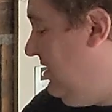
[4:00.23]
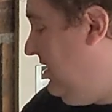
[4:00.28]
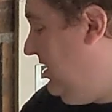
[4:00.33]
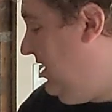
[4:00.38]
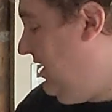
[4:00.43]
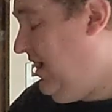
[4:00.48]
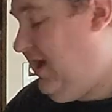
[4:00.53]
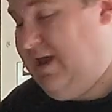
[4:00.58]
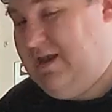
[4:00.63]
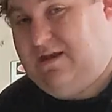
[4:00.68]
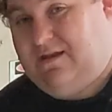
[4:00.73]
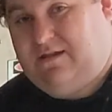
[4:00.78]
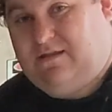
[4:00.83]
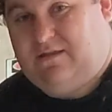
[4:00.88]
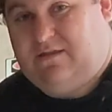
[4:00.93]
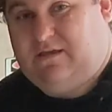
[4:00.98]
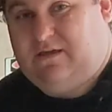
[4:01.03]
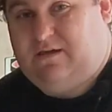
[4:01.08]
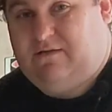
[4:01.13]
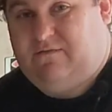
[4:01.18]
and
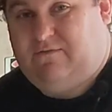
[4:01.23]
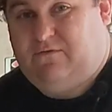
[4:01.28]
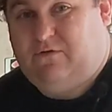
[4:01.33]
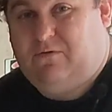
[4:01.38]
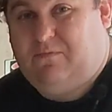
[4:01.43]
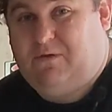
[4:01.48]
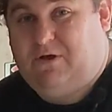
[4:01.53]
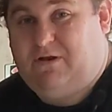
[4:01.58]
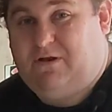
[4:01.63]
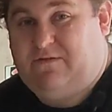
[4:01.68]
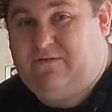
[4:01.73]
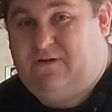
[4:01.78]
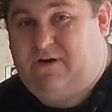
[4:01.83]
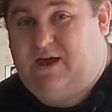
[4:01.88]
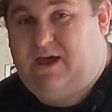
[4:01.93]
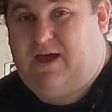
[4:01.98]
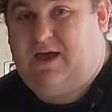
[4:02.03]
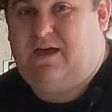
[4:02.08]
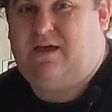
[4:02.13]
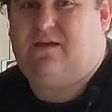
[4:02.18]
the full-blown
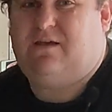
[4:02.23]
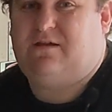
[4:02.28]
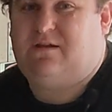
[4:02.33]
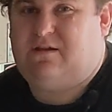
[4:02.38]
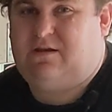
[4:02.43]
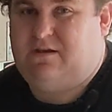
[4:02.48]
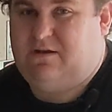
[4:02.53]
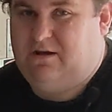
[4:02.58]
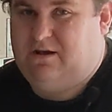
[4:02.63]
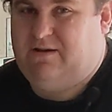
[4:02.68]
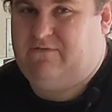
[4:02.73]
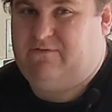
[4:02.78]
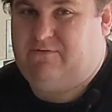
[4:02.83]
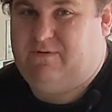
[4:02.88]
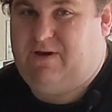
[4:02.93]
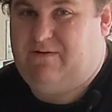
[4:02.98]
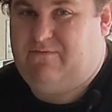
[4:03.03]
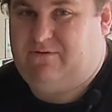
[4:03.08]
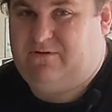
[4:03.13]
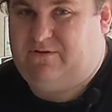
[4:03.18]
tyre, you don't have to
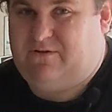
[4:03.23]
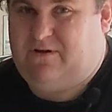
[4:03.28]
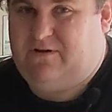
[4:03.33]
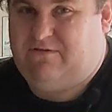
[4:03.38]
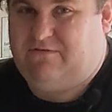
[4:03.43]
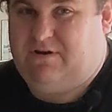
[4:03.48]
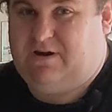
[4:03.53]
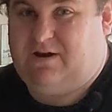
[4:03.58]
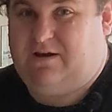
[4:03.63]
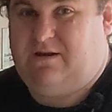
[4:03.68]
wait for a tow truck.